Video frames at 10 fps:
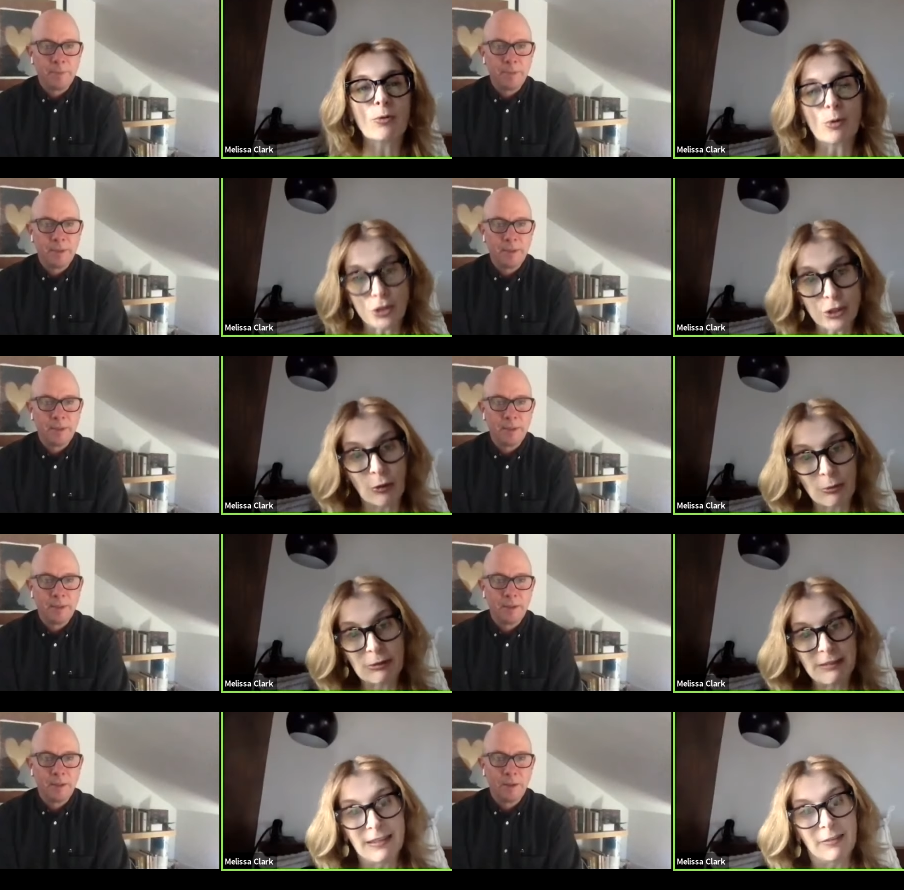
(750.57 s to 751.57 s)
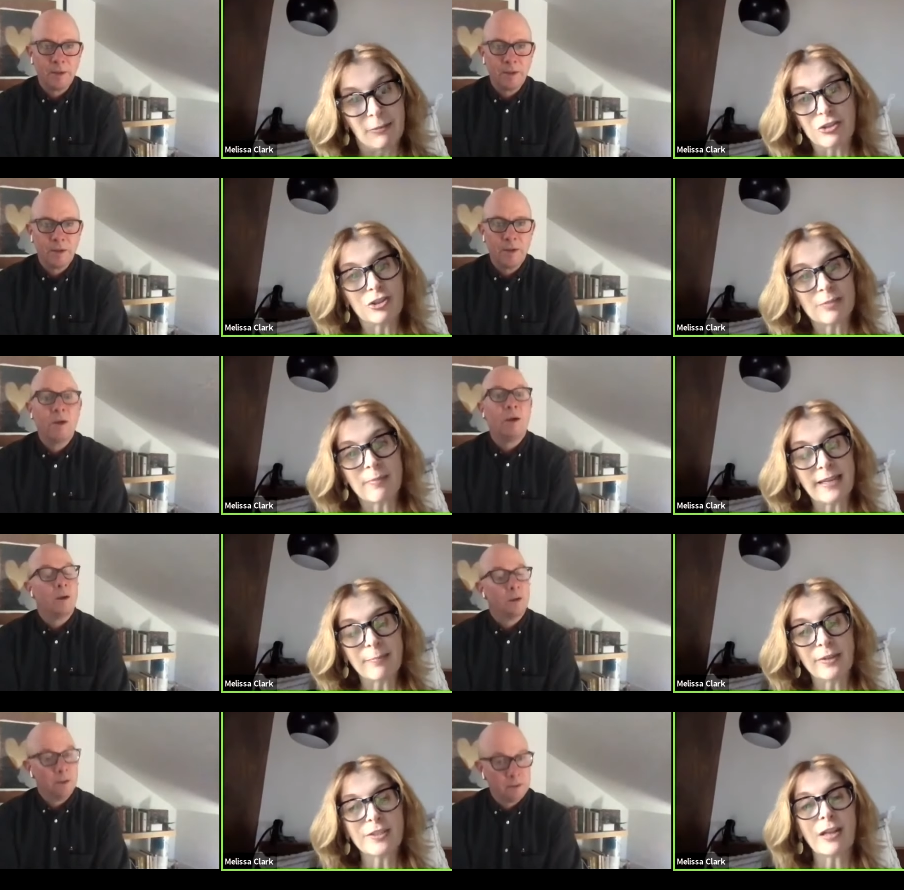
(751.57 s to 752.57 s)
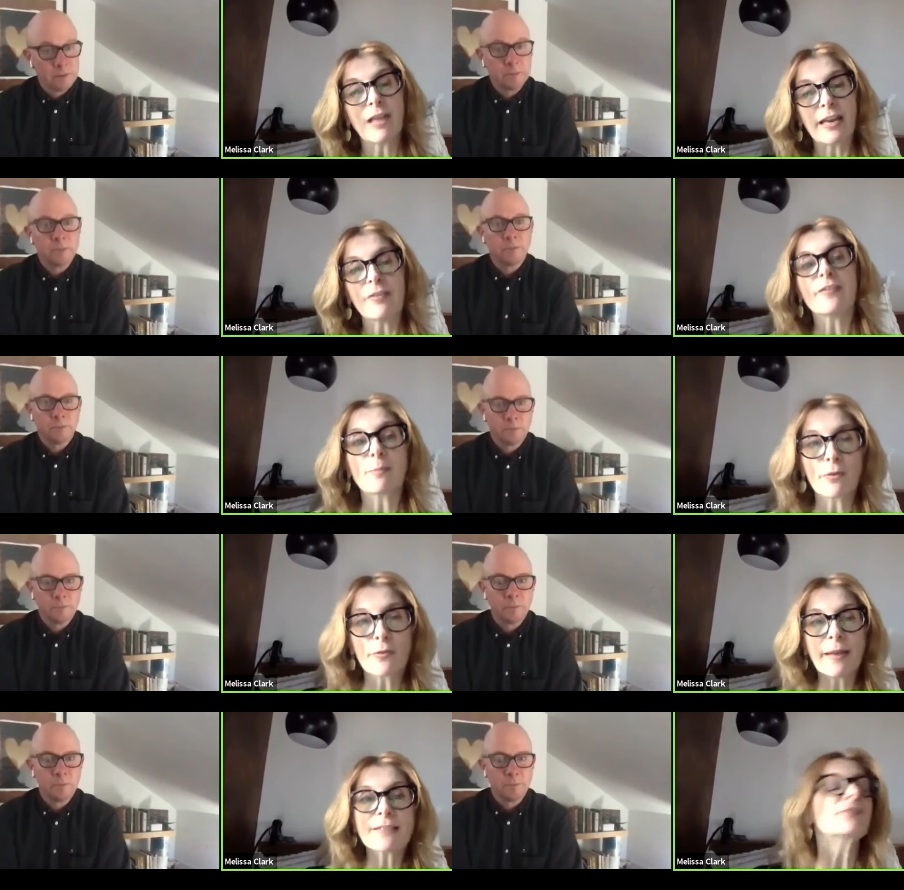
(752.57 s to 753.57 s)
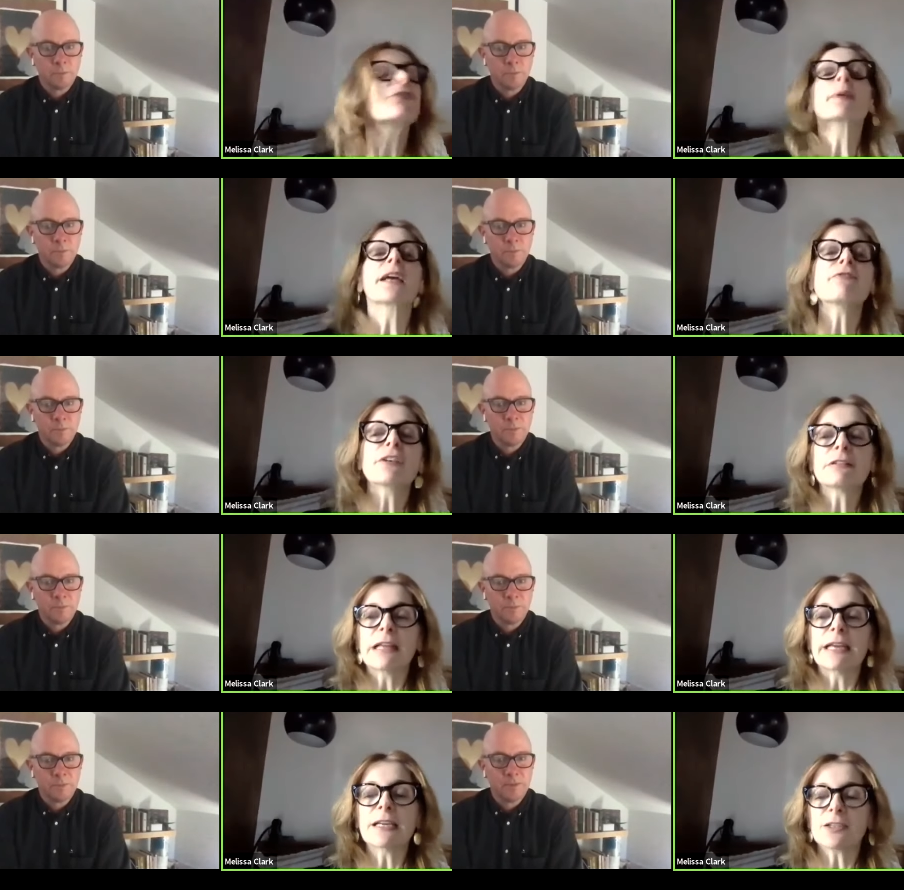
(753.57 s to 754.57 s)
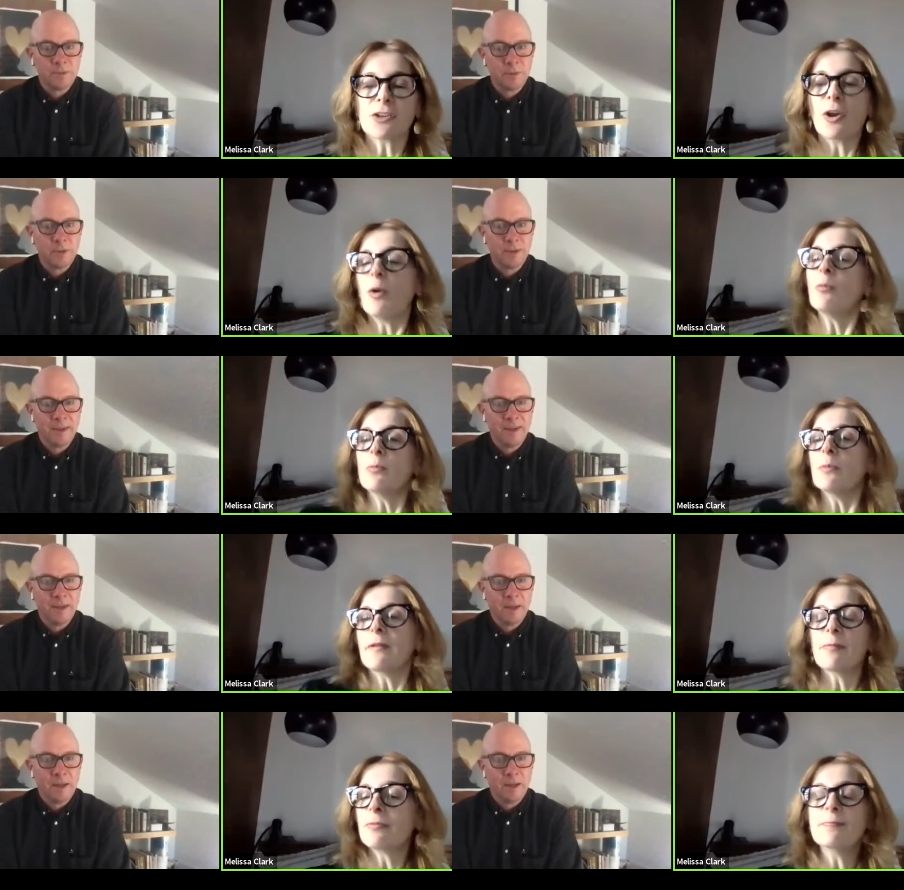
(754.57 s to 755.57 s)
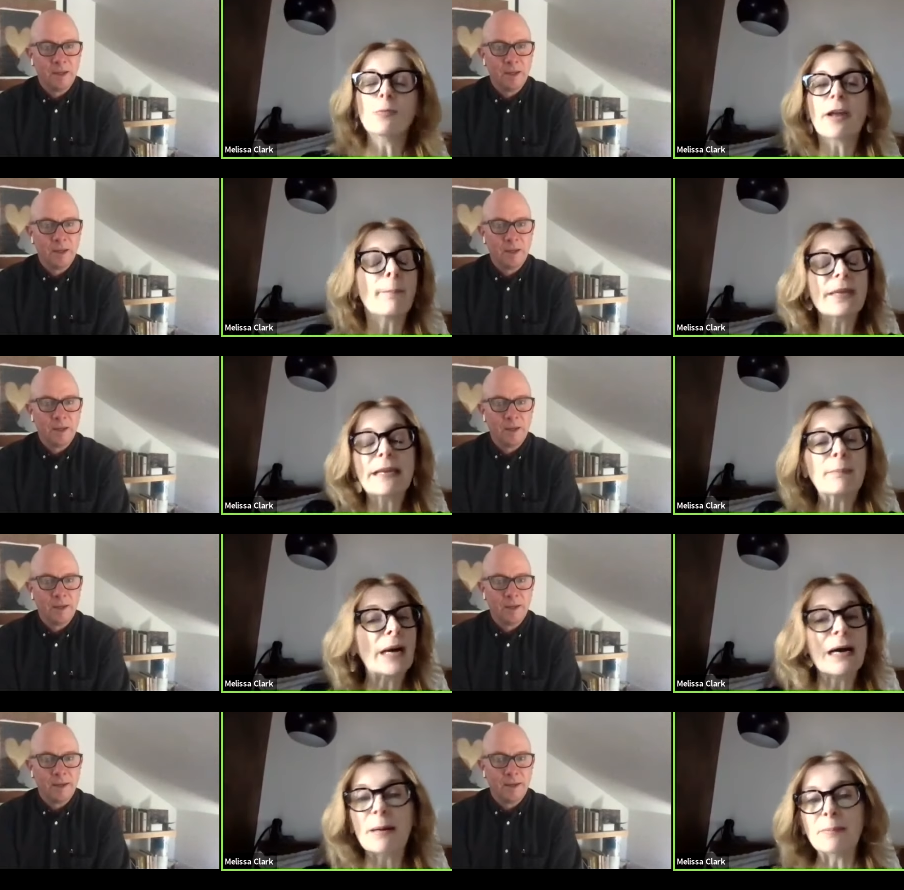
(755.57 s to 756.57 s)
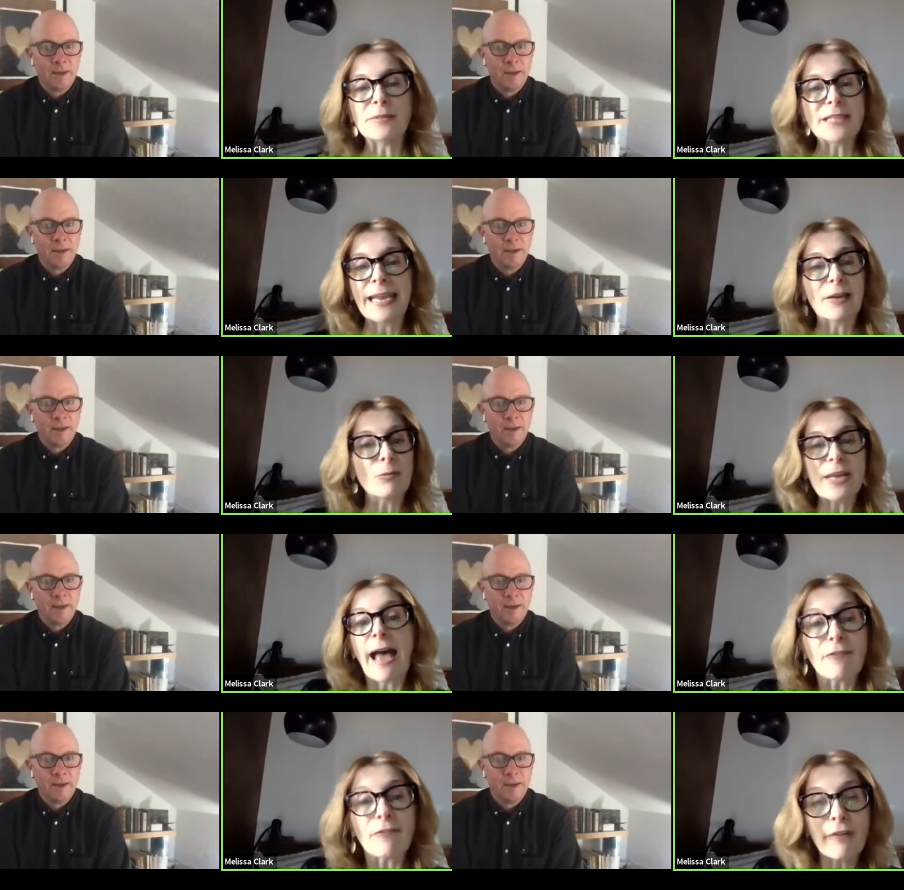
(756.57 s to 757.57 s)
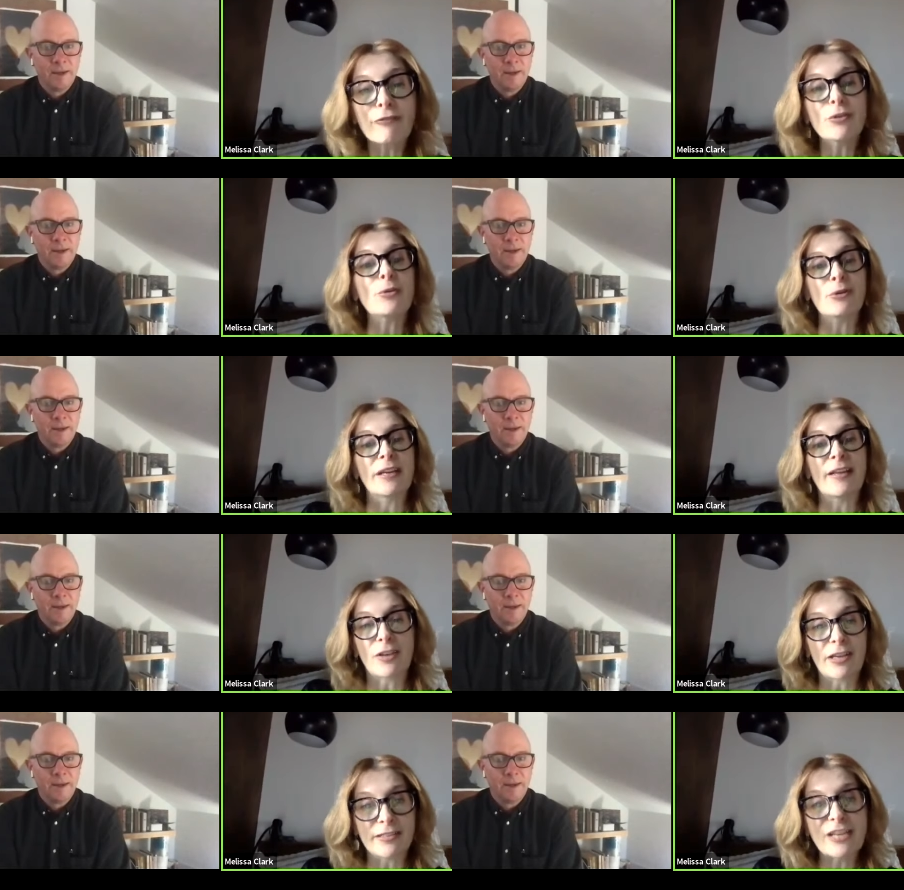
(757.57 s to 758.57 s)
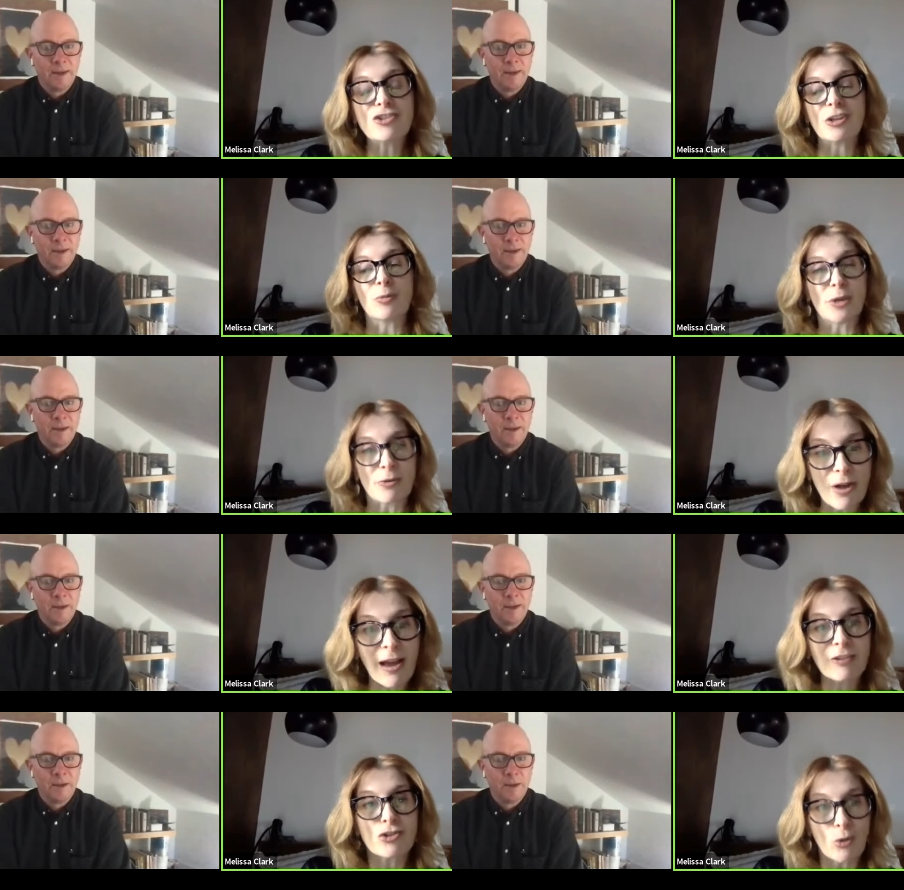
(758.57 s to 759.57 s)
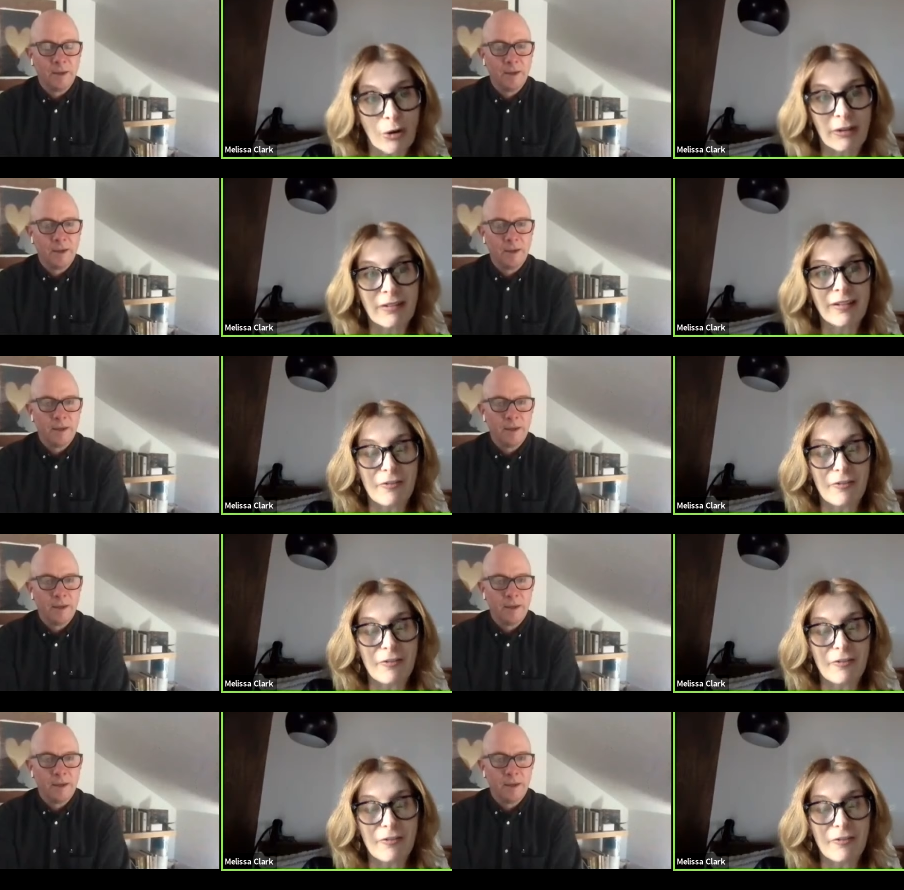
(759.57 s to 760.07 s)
Speaker 1: which just make puts a lot of this in perspective for me. I feel like, you know, we're not being bombed and we have enough food. As a nation, we are not short of that.